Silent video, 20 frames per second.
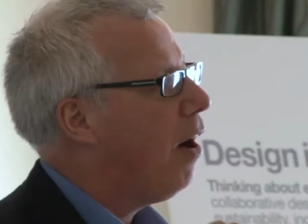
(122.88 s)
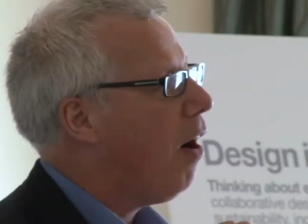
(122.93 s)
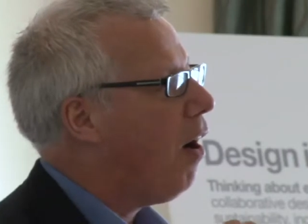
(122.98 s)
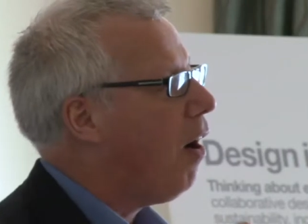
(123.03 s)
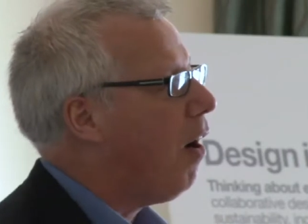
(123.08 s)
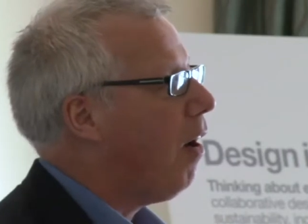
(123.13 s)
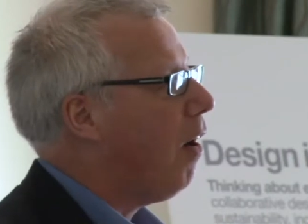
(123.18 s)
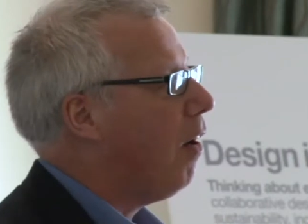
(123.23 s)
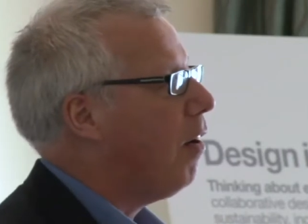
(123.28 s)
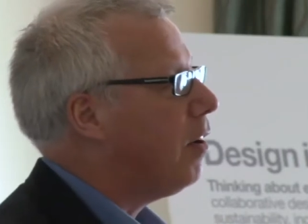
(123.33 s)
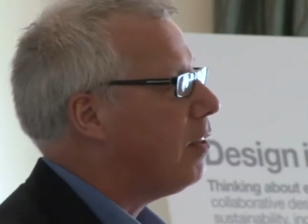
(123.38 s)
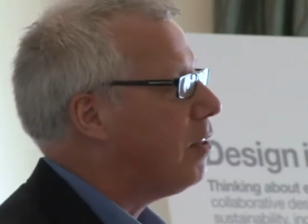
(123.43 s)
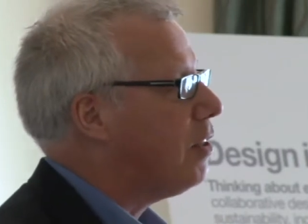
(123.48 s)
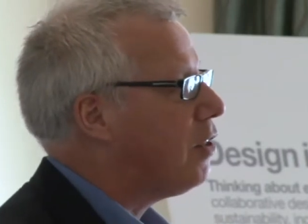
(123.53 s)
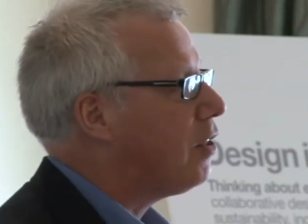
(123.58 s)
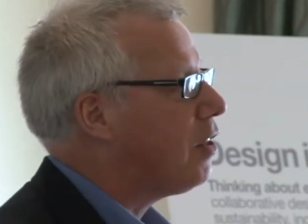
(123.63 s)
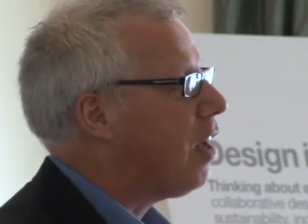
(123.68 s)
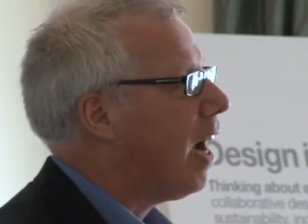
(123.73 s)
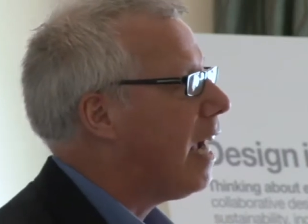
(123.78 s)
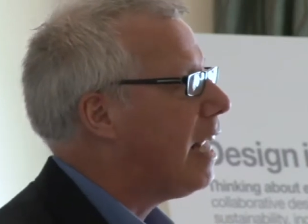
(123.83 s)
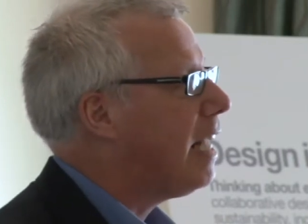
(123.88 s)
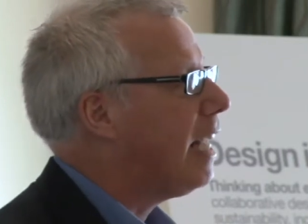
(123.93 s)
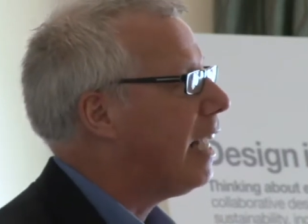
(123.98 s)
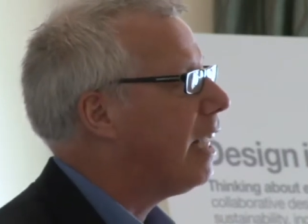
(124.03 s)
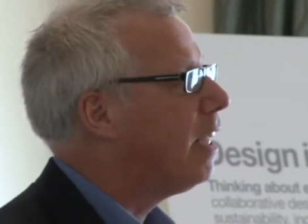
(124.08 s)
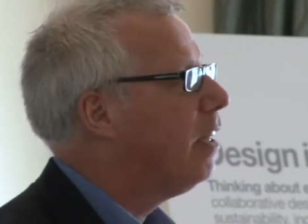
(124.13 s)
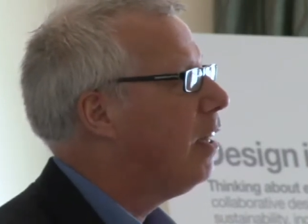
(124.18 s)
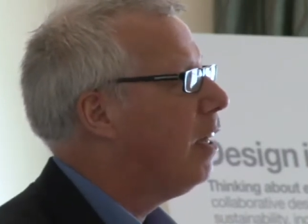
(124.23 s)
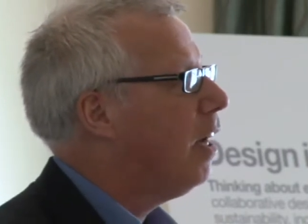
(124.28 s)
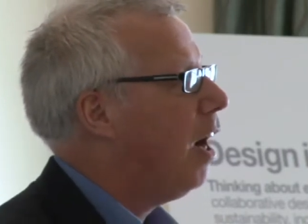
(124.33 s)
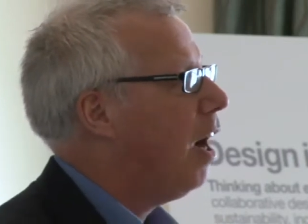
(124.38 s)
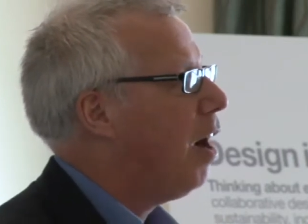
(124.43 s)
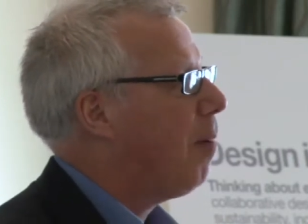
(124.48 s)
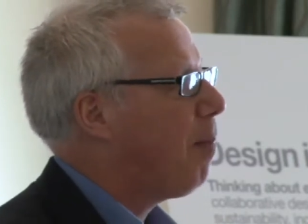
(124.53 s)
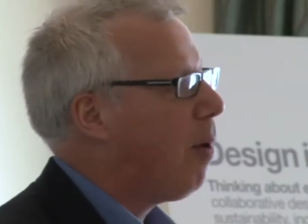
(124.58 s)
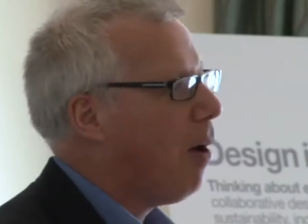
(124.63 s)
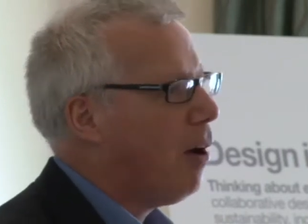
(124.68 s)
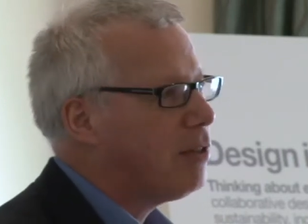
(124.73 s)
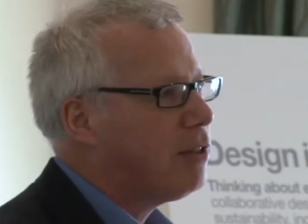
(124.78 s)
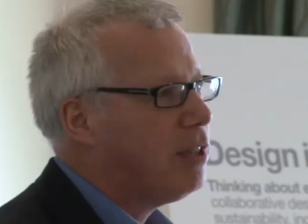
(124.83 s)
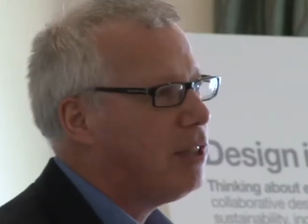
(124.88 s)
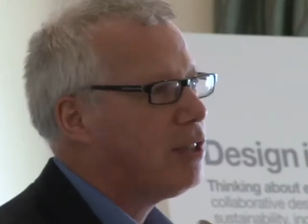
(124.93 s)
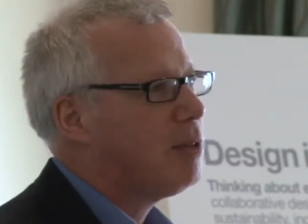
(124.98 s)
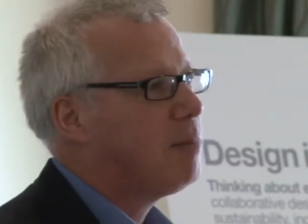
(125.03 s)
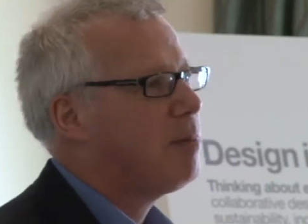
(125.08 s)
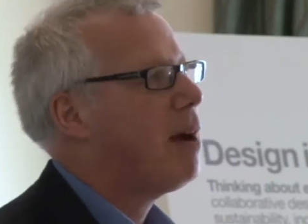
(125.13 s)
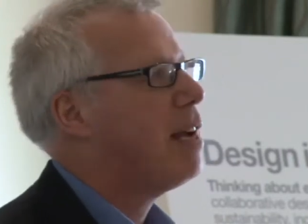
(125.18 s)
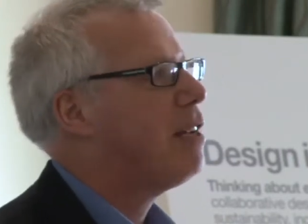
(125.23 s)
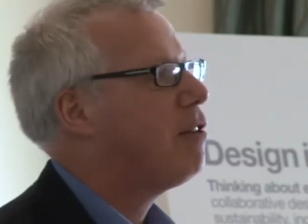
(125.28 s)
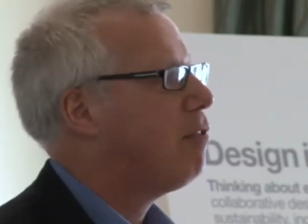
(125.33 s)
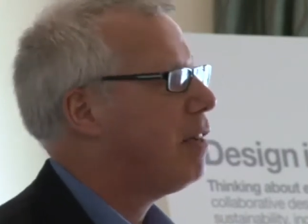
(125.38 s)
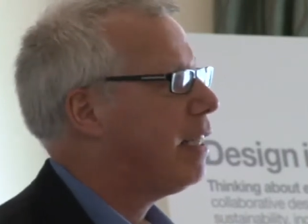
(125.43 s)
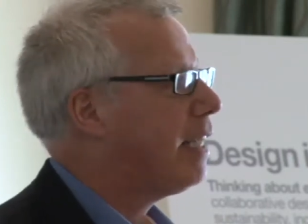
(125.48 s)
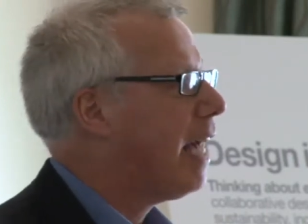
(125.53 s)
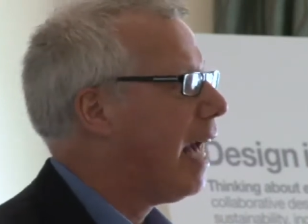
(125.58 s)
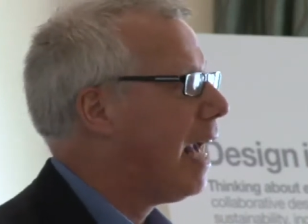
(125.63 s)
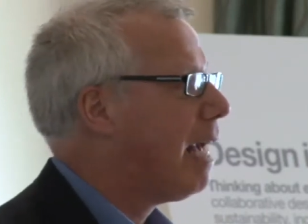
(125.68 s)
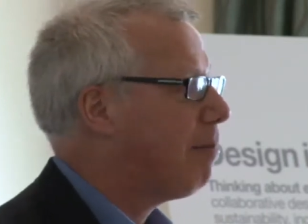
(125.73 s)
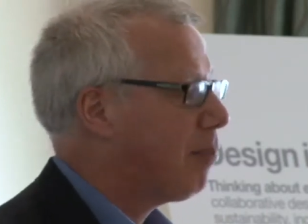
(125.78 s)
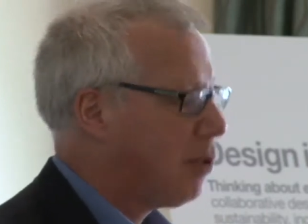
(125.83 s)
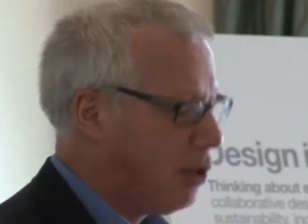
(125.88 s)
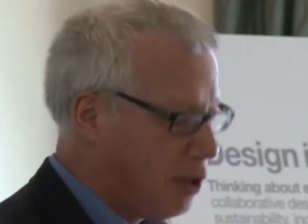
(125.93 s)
are designing participatory games,